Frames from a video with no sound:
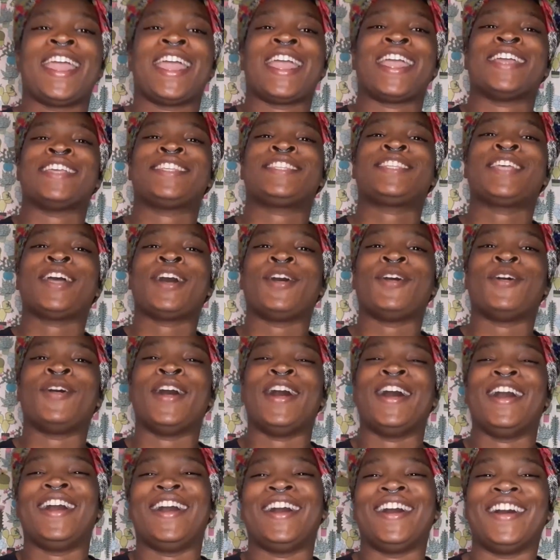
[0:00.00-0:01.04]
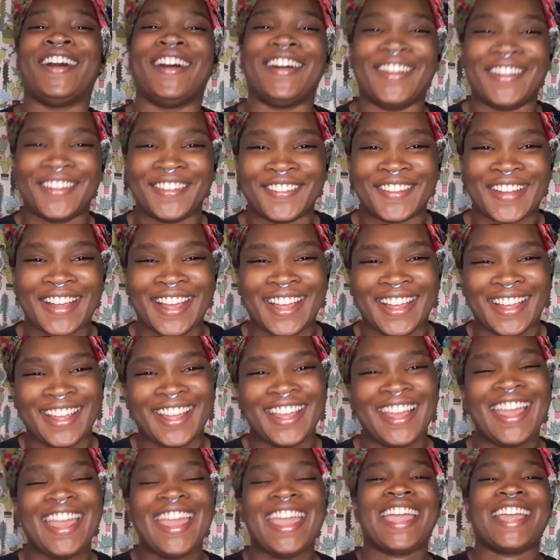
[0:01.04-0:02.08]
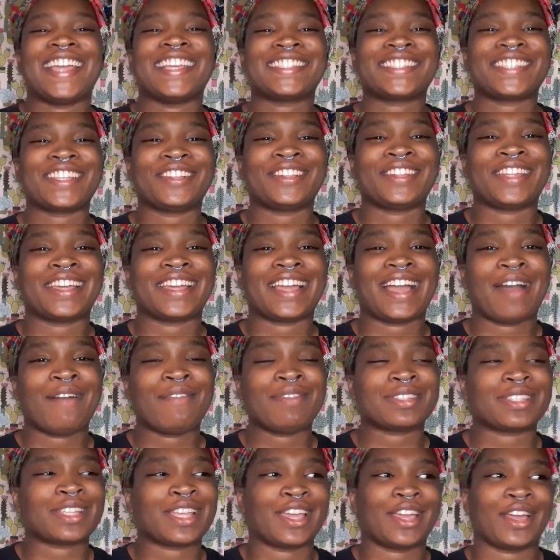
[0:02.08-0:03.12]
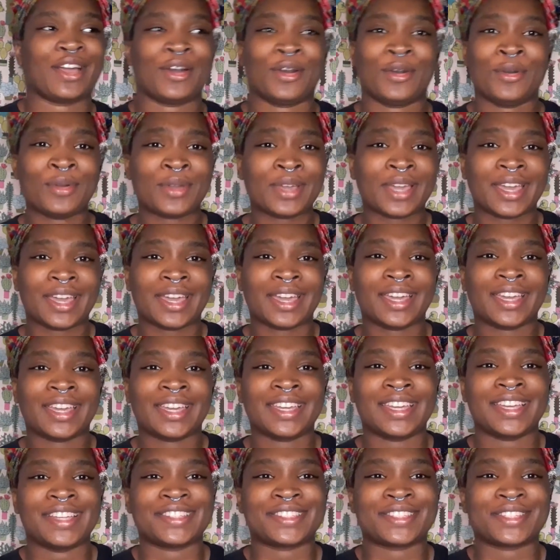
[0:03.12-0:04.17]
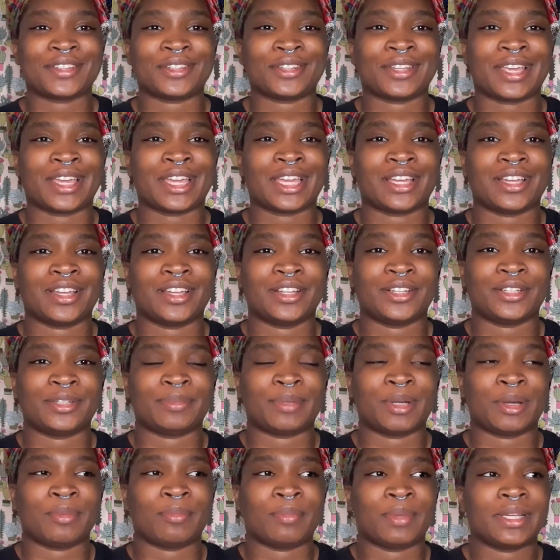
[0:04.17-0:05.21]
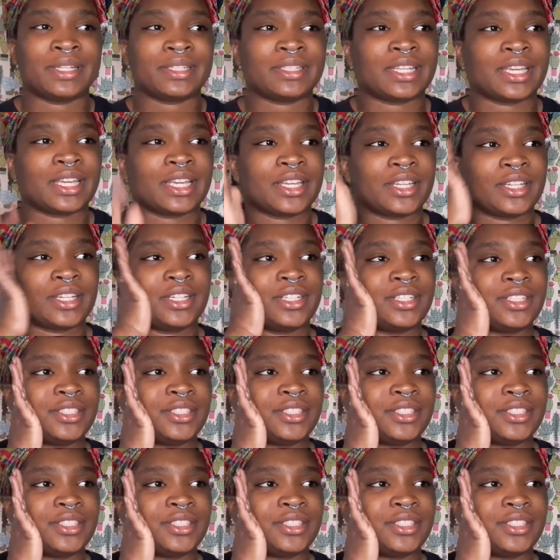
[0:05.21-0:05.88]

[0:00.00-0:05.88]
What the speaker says: And so, like, I was like, okay. And so, like, on Monday,